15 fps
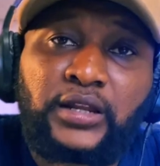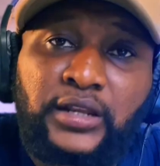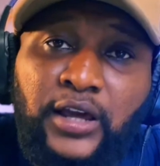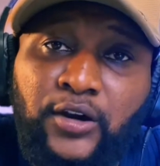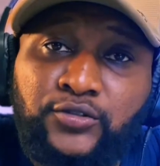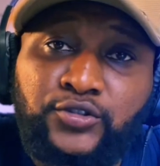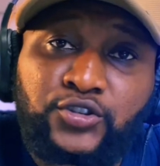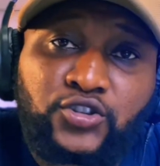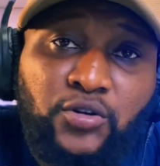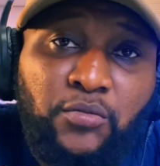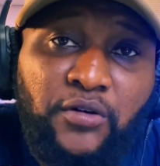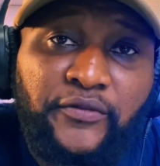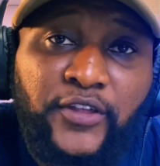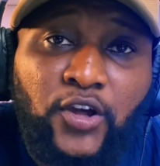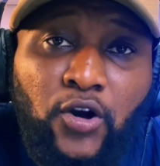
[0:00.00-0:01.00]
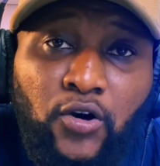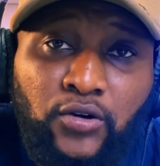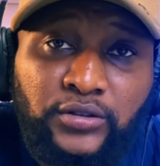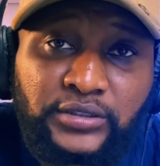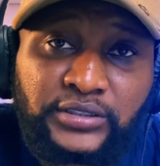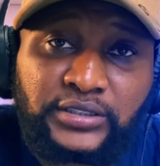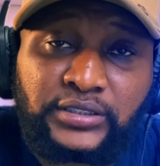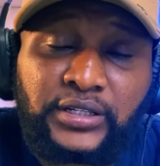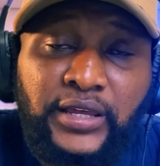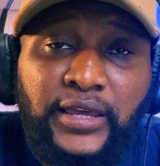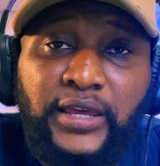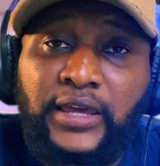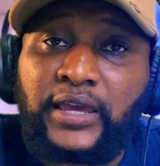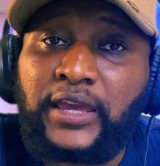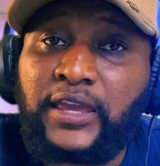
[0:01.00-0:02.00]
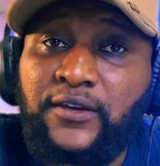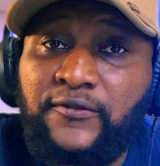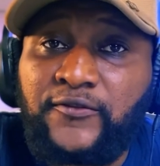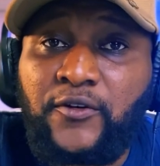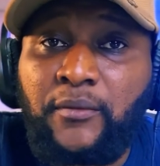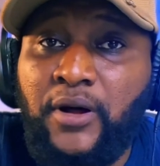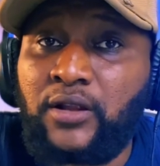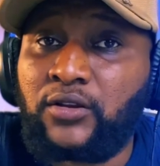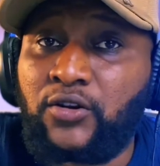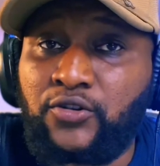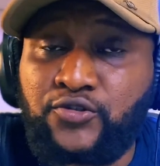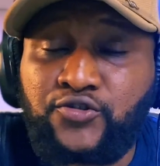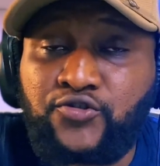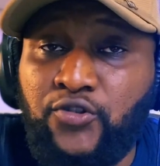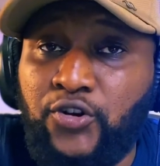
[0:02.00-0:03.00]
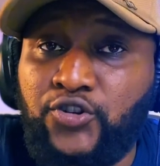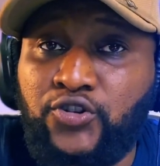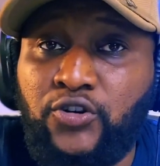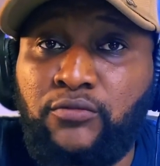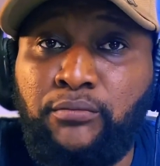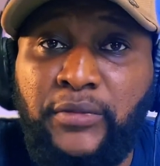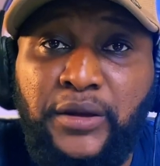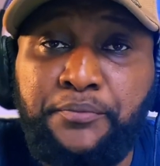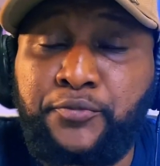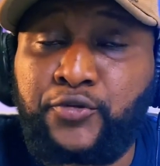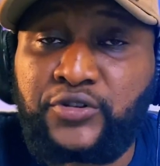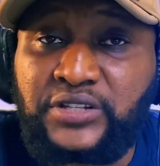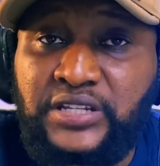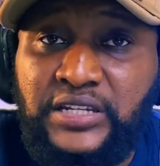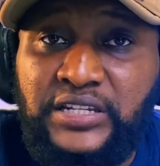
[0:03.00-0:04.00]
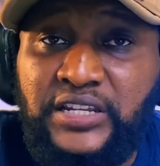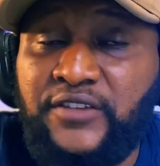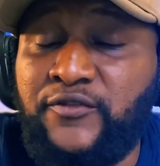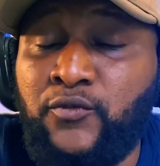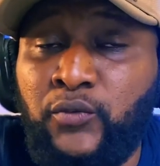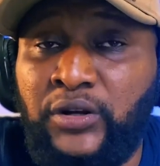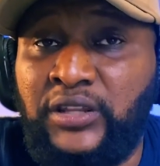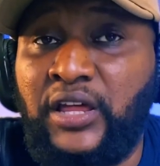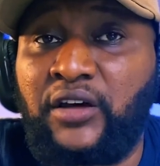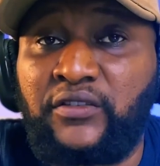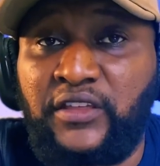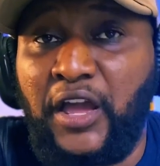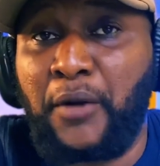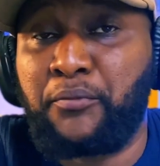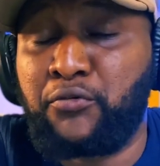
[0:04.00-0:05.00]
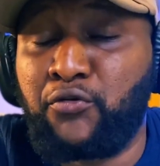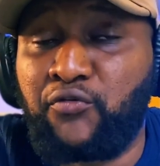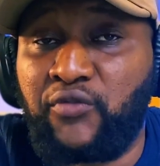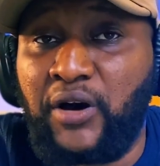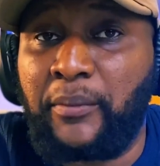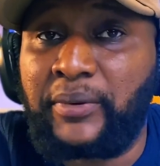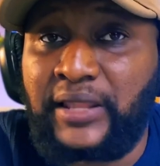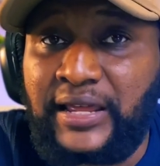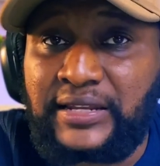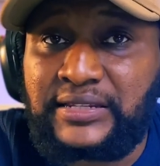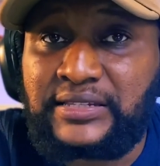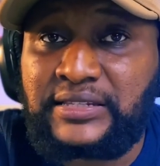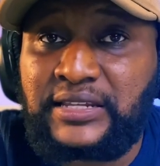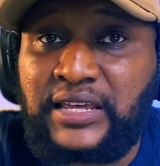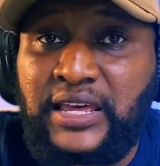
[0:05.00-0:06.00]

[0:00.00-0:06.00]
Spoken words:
Now, to some of the cons. Informal construction may proceed even without the approval plans,